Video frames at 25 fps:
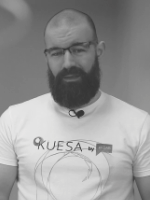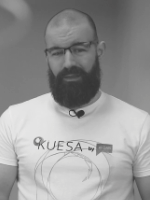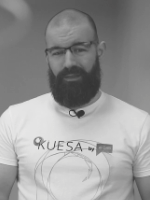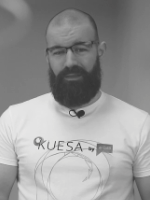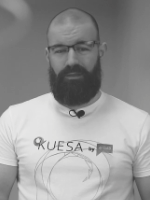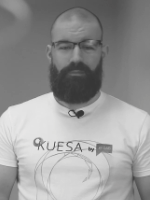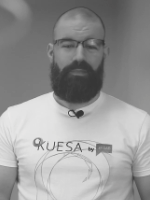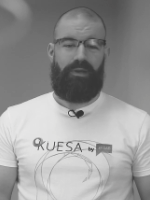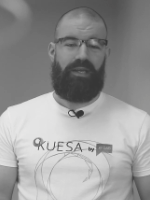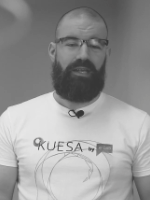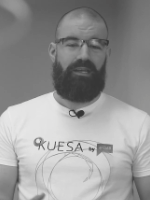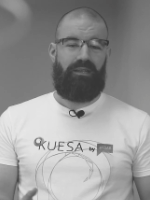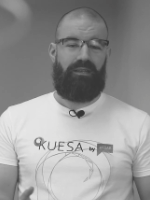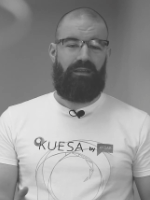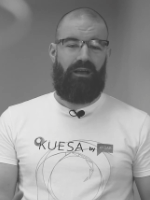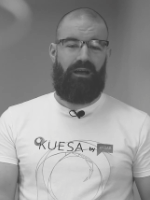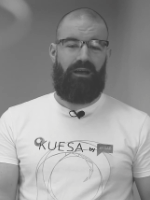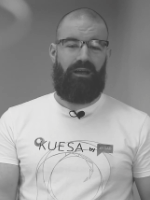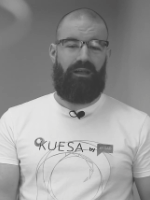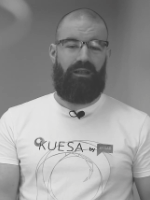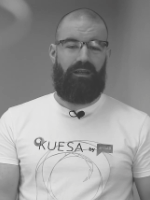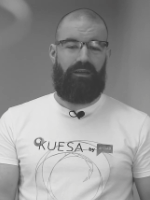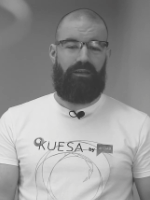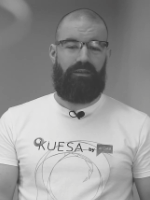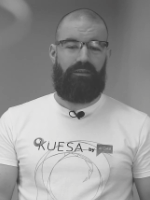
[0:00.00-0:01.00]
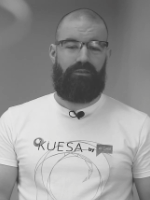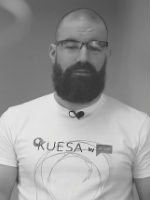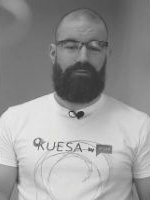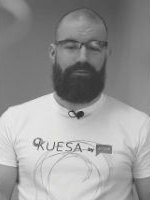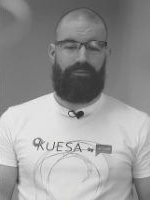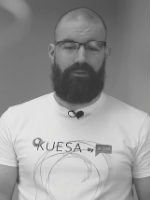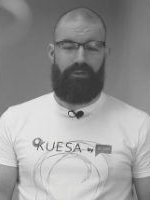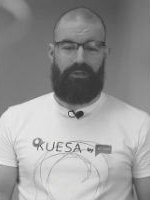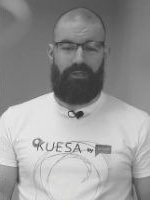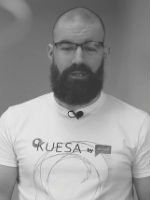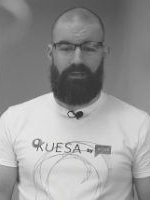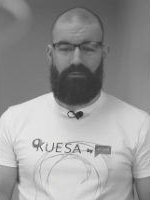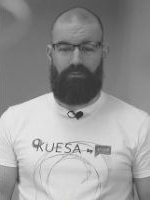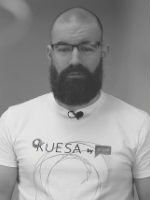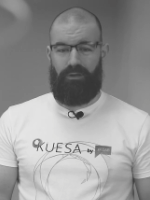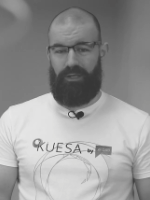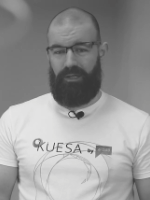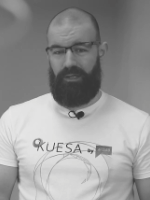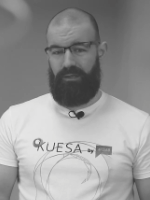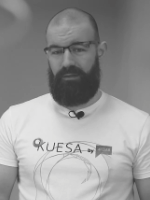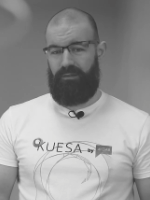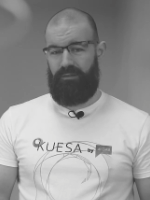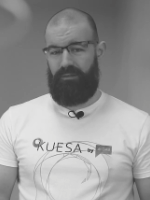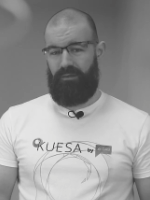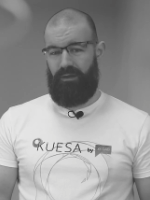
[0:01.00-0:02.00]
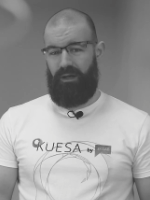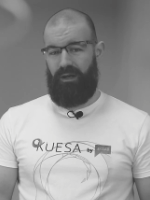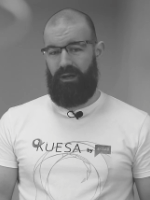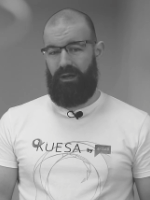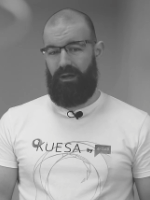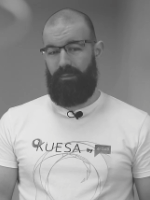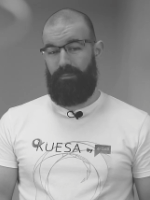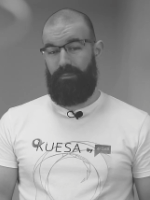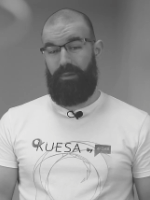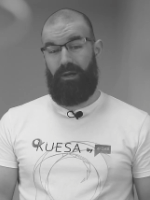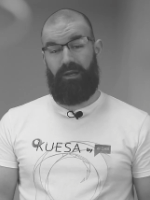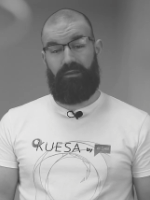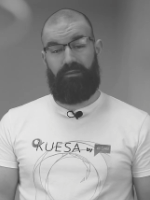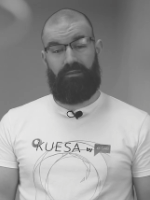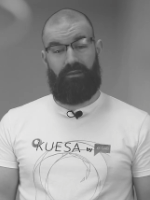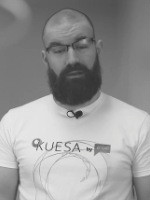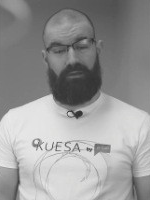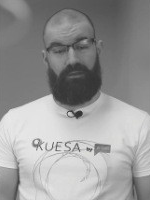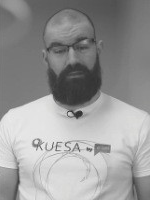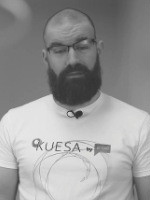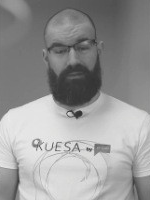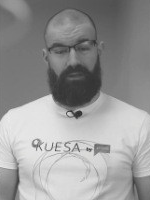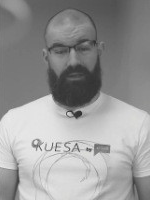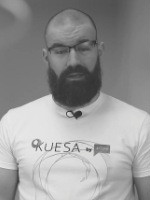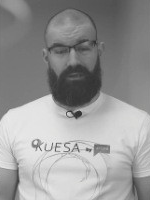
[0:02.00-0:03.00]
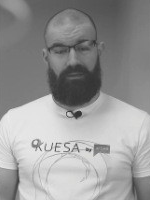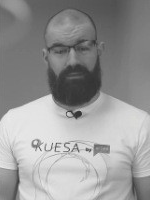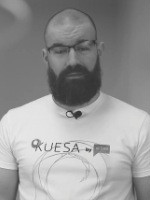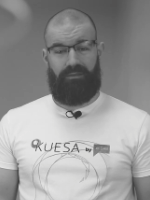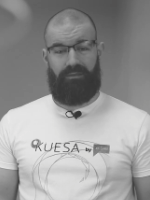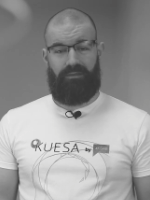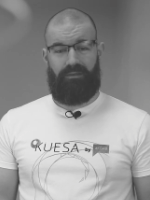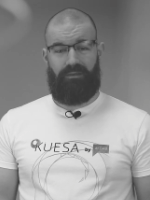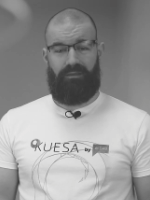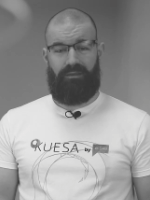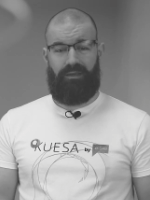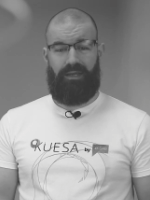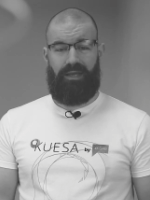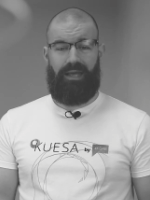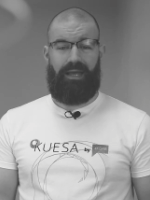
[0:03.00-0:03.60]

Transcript: The main highlights for the release are PySide six